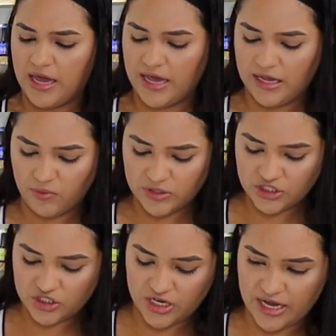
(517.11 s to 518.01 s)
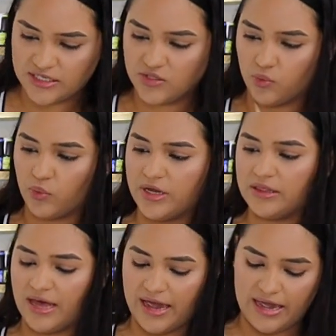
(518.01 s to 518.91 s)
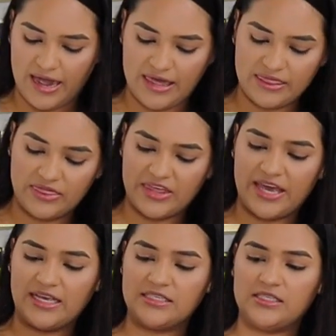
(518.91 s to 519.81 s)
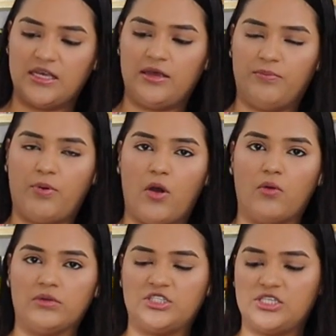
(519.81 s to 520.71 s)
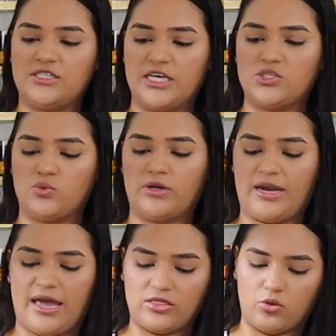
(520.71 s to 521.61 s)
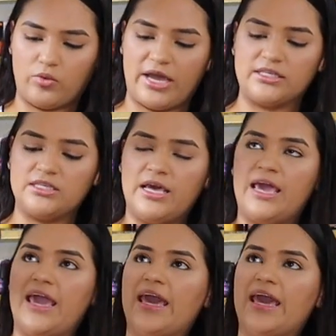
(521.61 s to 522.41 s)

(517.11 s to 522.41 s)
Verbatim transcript: it was just the ring light and this pole, just this one, not the rest.